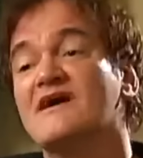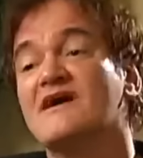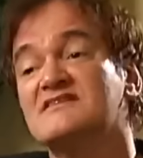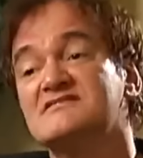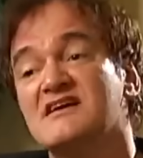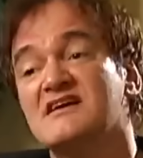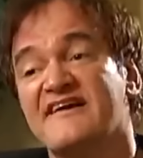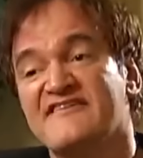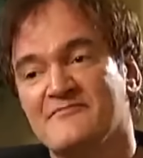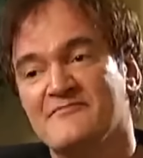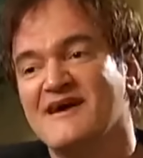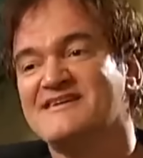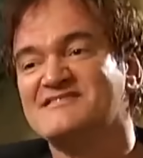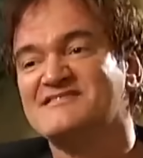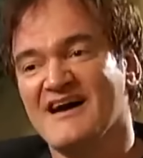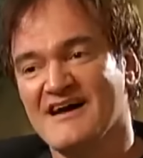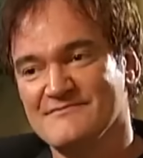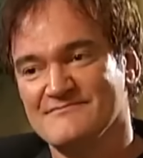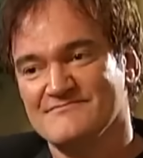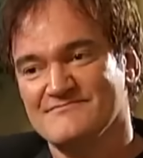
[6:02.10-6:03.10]
mode,
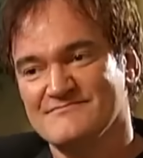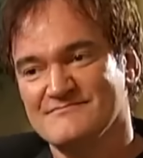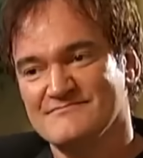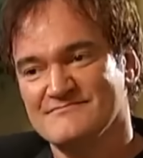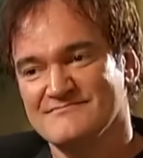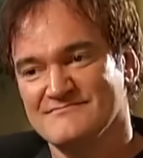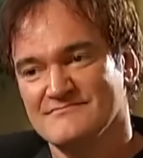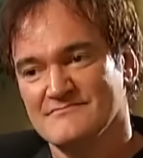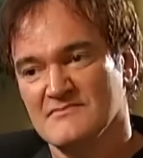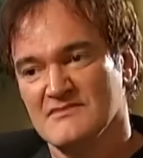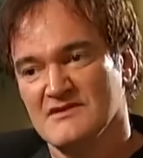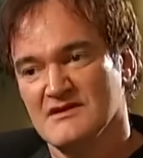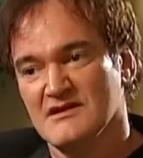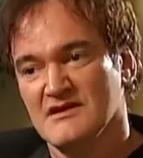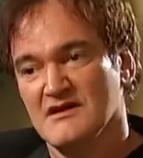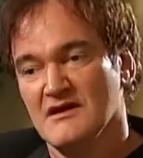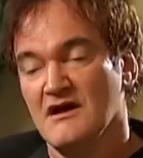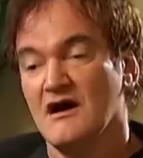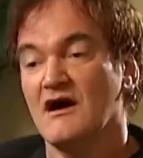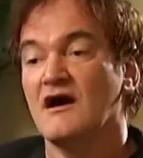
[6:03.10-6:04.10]
and everything's wrapped
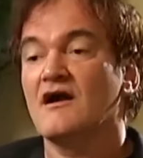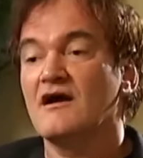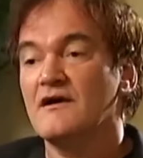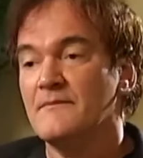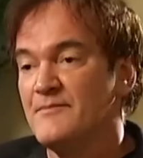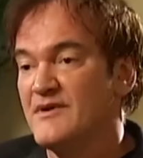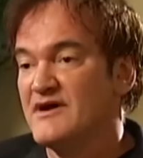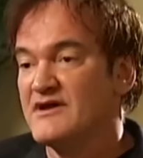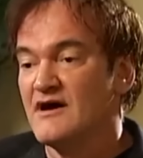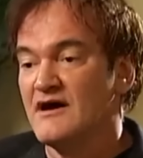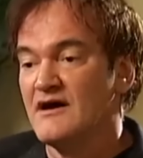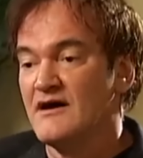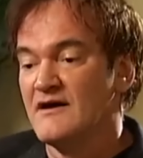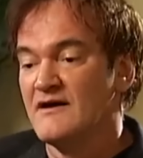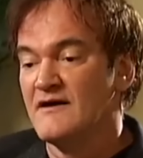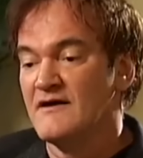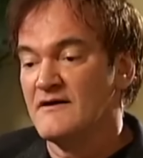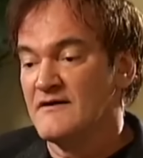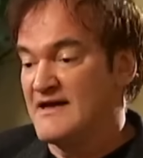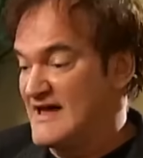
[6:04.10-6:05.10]
up with a smile
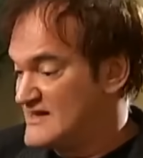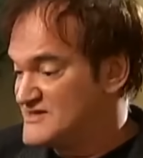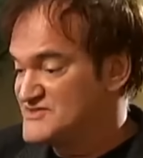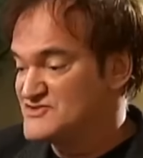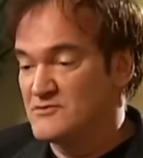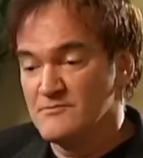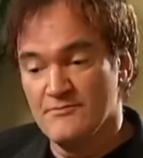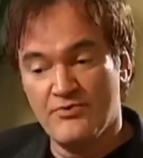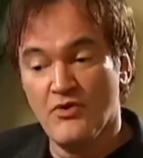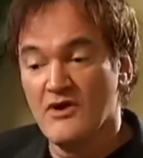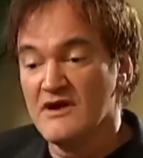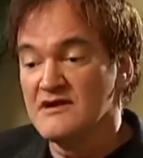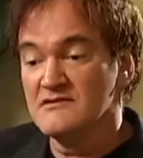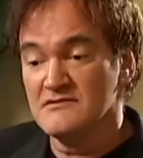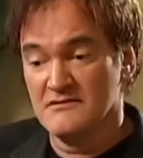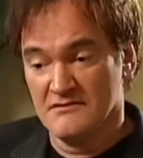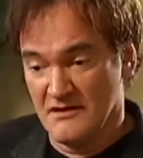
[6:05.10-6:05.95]
and a thank you.